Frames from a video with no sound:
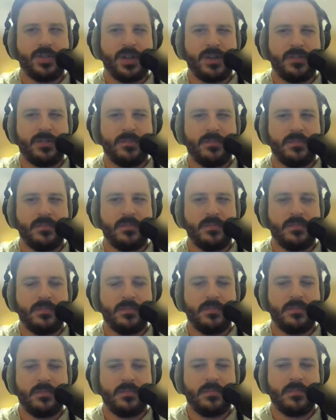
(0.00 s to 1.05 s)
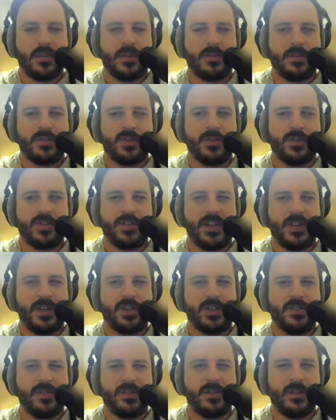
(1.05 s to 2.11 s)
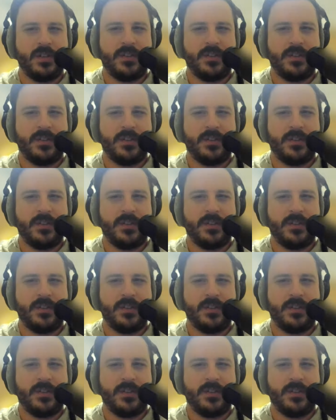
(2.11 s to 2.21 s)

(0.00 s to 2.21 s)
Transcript: on search stations.